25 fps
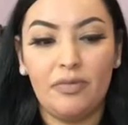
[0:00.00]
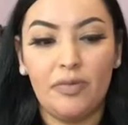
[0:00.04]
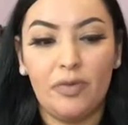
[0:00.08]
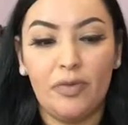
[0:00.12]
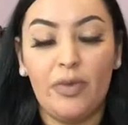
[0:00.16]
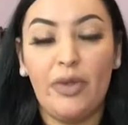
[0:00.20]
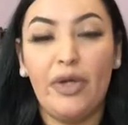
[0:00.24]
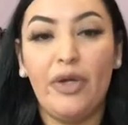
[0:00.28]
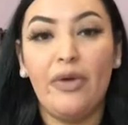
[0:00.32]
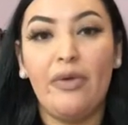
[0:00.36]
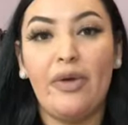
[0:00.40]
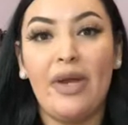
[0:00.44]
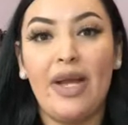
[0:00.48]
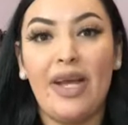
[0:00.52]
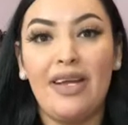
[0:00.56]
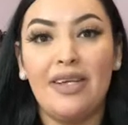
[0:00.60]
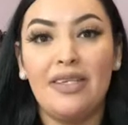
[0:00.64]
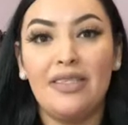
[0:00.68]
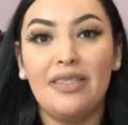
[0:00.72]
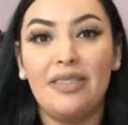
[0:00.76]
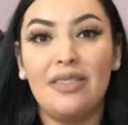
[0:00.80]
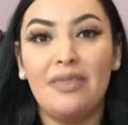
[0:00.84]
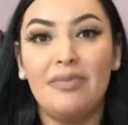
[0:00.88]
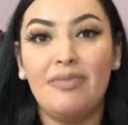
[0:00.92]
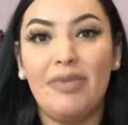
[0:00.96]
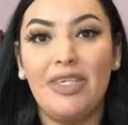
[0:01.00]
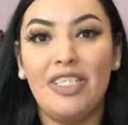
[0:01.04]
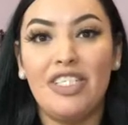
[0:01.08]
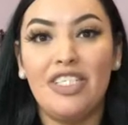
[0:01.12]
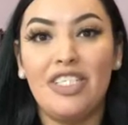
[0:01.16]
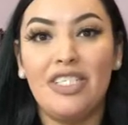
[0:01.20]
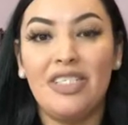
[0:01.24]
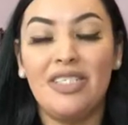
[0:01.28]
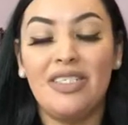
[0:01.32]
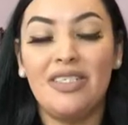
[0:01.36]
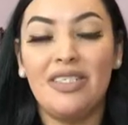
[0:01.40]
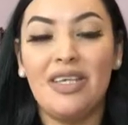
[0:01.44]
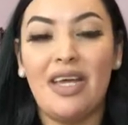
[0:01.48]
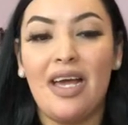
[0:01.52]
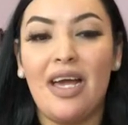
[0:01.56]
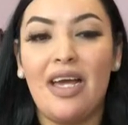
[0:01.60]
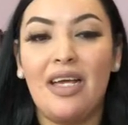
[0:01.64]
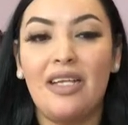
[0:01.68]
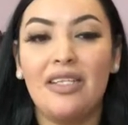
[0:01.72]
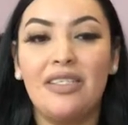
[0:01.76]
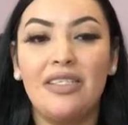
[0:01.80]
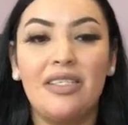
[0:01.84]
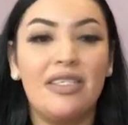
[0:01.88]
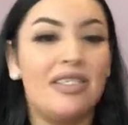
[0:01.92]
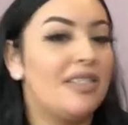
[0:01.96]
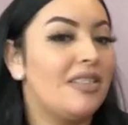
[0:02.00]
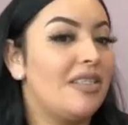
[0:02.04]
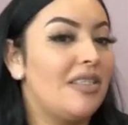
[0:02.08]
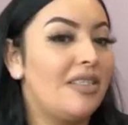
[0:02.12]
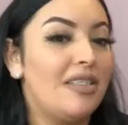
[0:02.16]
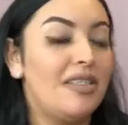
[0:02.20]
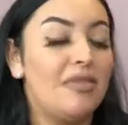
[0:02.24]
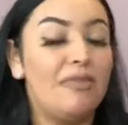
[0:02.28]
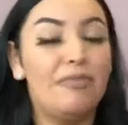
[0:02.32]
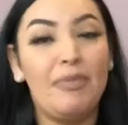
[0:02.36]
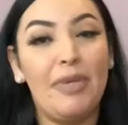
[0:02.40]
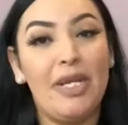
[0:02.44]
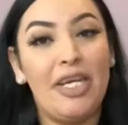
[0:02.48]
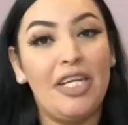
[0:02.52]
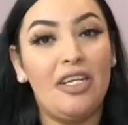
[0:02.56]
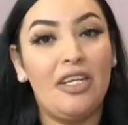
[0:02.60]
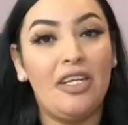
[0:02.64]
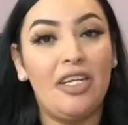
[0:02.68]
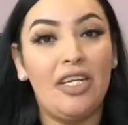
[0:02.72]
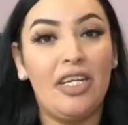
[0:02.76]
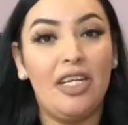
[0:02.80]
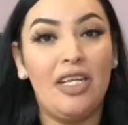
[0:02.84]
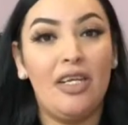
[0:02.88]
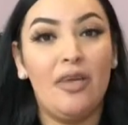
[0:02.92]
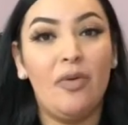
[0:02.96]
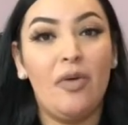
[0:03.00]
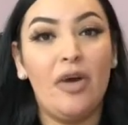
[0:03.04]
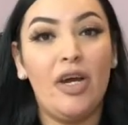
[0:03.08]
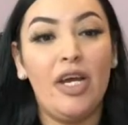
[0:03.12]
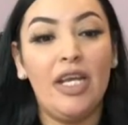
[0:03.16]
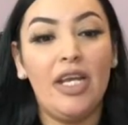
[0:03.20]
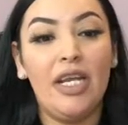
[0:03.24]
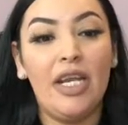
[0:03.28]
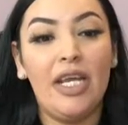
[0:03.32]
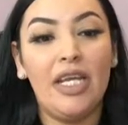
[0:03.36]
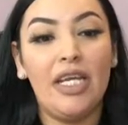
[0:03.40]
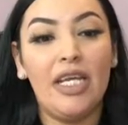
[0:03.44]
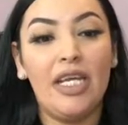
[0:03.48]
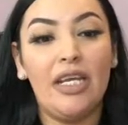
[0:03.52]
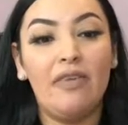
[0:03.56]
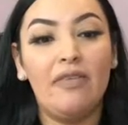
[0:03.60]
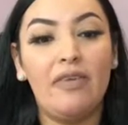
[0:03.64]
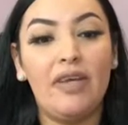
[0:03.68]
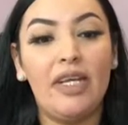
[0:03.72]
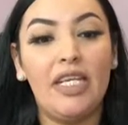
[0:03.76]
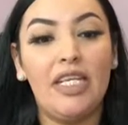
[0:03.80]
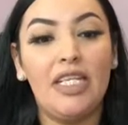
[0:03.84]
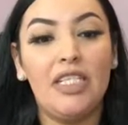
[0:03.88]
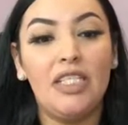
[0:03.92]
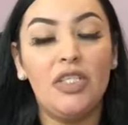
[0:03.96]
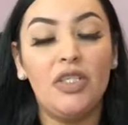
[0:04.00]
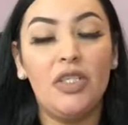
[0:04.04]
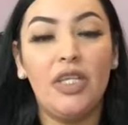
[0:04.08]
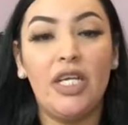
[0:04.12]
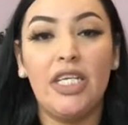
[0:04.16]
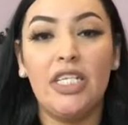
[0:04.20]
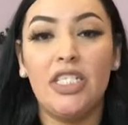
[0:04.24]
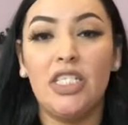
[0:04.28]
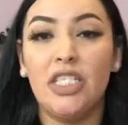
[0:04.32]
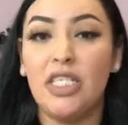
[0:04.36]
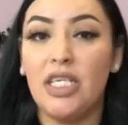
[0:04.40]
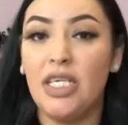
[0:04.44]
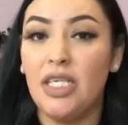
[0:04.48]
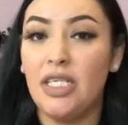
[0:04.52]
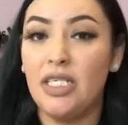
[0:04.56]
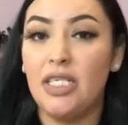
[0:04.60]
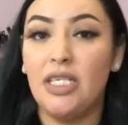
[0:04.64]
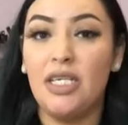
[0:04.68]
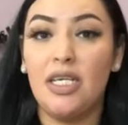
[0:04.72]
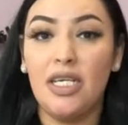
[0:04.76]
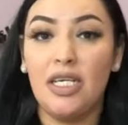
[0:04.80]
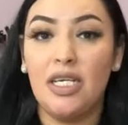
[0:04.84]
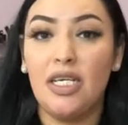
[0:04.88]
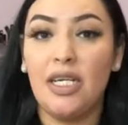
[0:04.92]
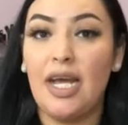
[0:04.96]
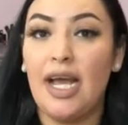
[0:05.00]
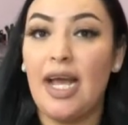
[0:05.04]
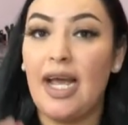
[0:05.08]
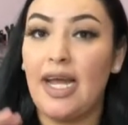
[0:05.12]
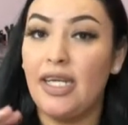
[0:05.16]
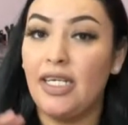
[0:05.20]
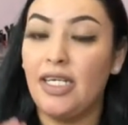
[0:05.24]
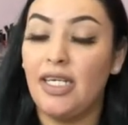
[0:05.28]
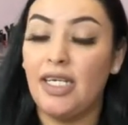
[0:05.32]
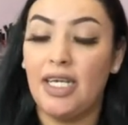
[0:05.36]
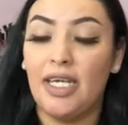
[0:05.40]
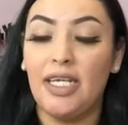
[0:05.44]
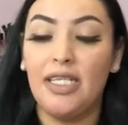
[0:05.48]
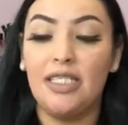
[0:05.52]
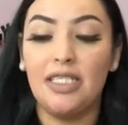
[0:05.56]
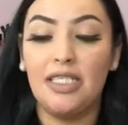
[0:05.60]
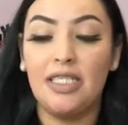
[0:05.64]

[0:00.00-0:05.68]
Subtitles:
real ass bitches that doesn't depend on anyone. Like if I need to get shit done, I get